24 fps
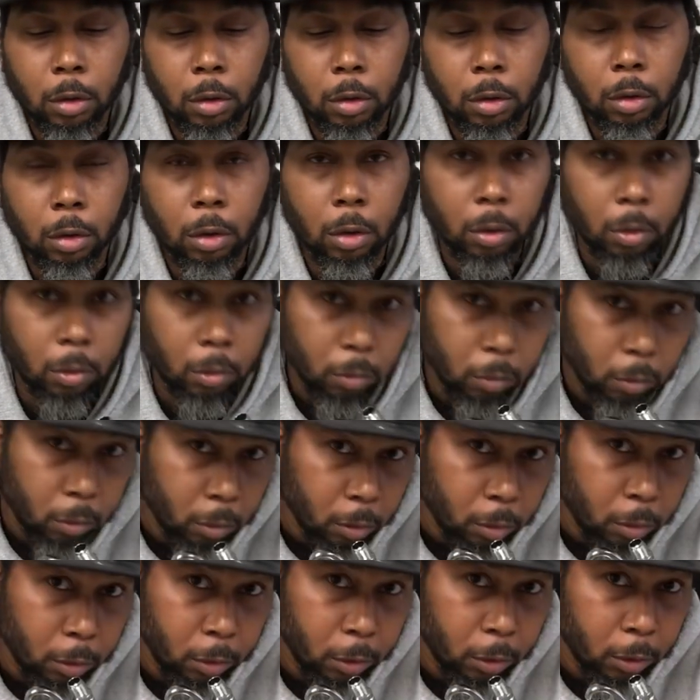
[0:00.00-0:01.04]
So
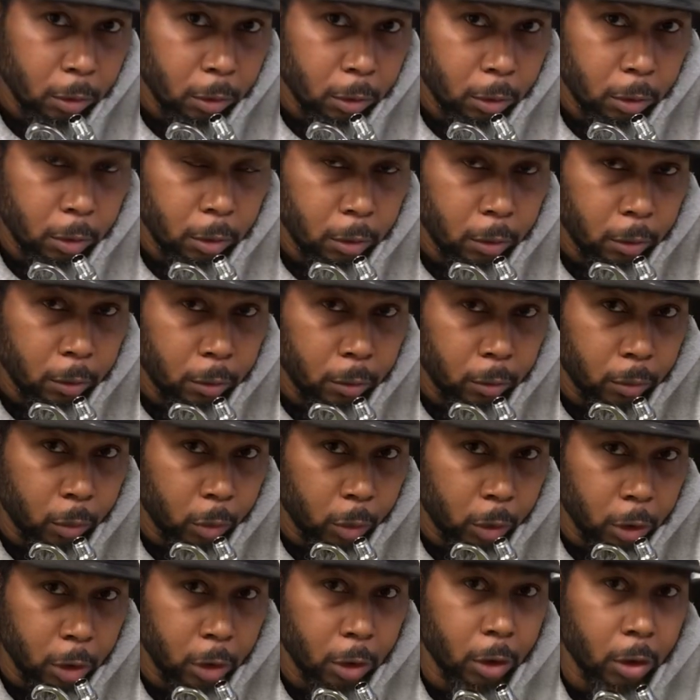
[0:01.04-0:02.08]
we
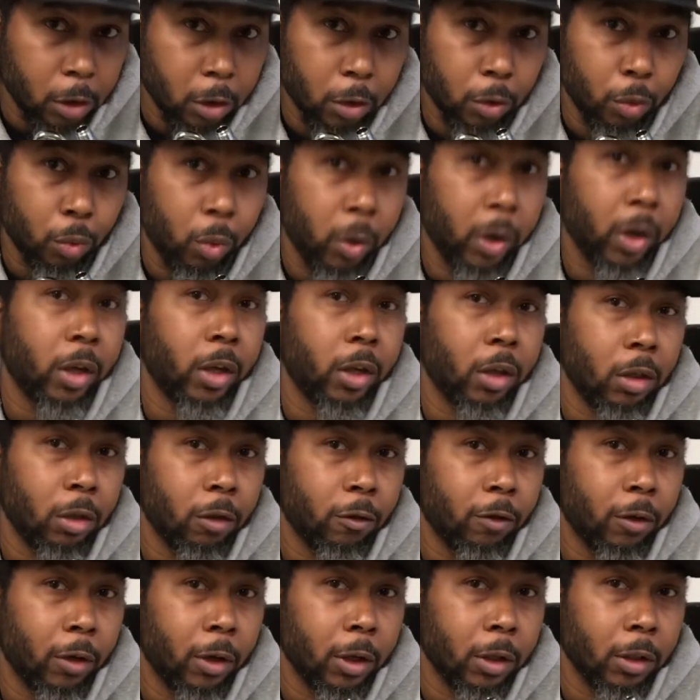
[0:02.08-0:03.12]
in good range
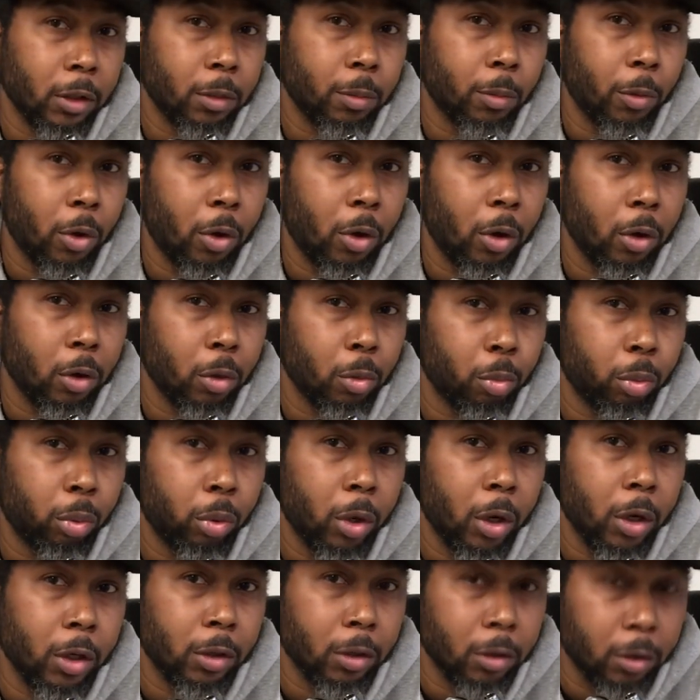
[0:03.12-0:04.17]
for that small
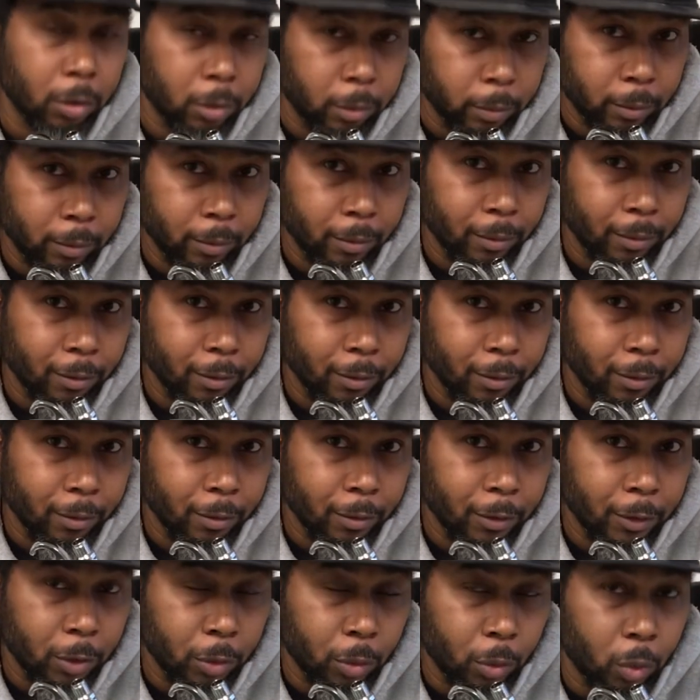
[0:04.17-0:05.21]
compressor,
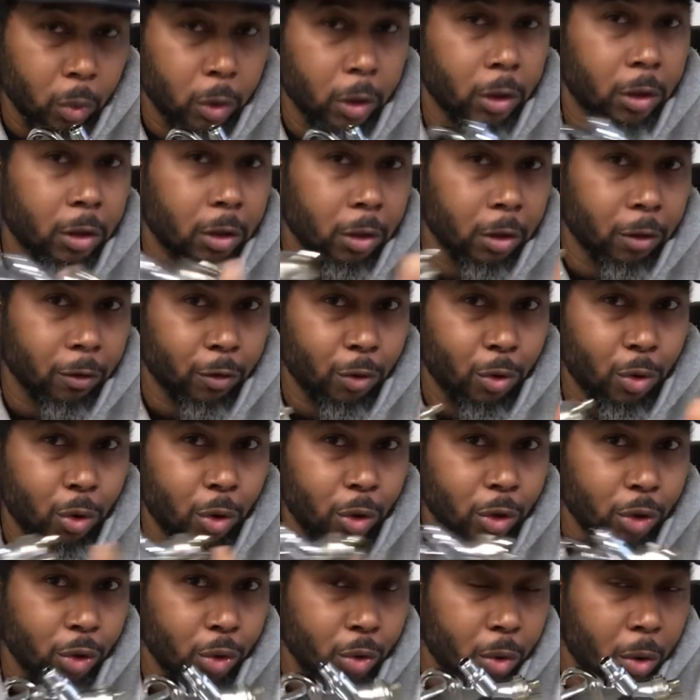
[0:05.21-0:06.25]
which of
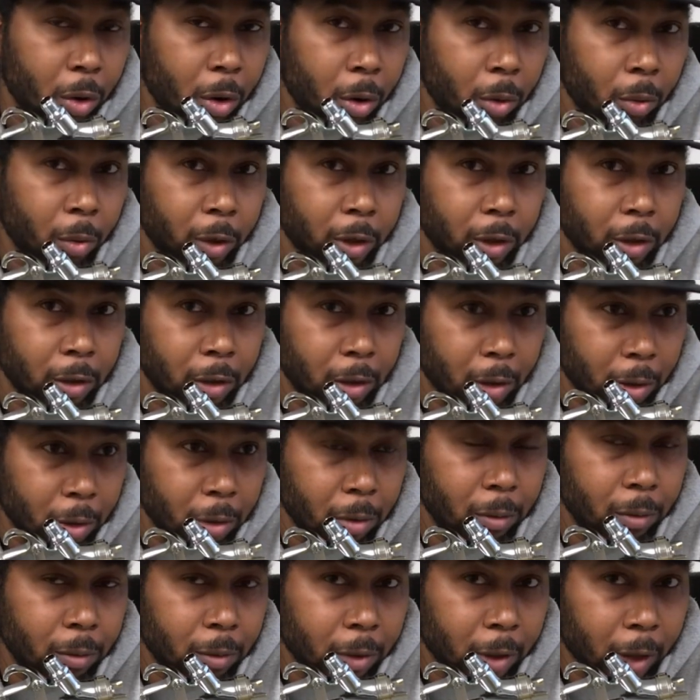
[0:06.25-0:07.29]
course you already know
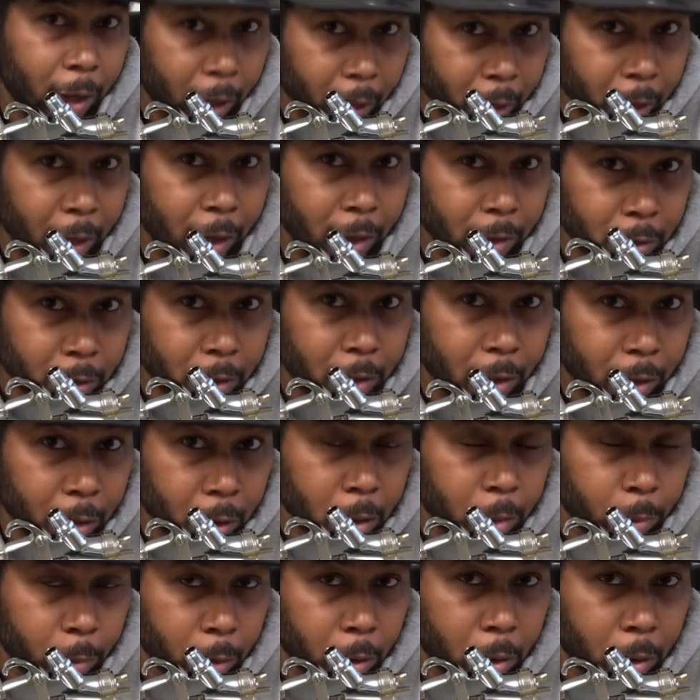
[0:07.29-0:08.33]
I got set
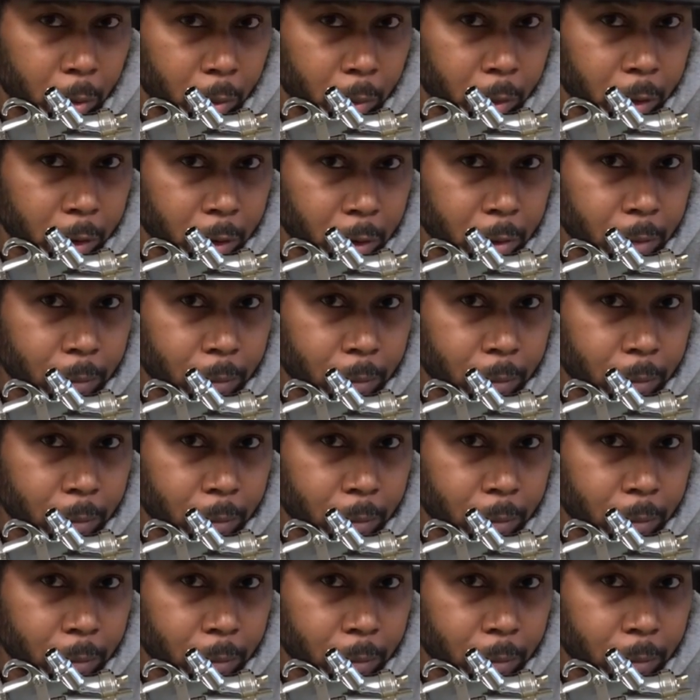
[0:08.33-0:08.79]
up already.